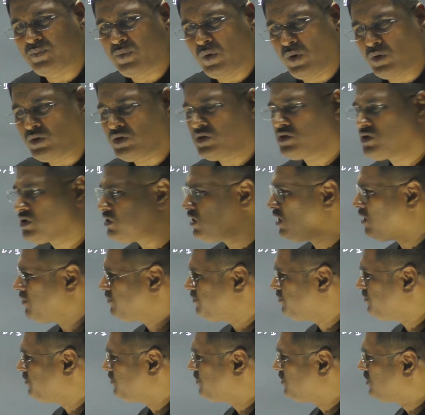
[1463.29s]
position
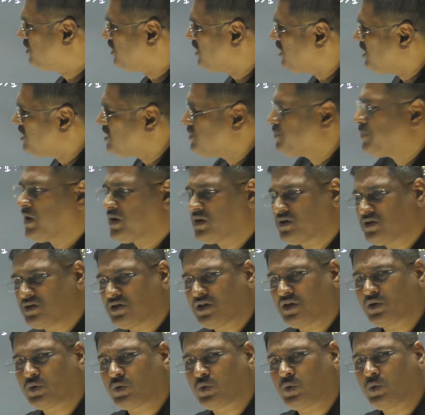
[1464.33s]
of these
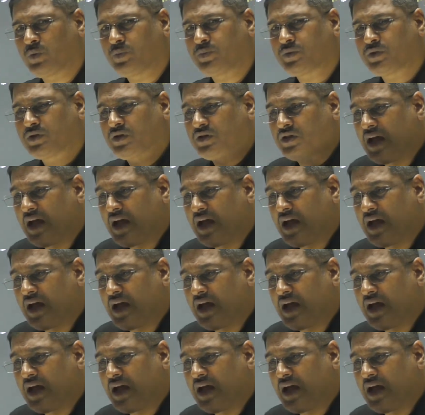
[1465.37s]
functional groups,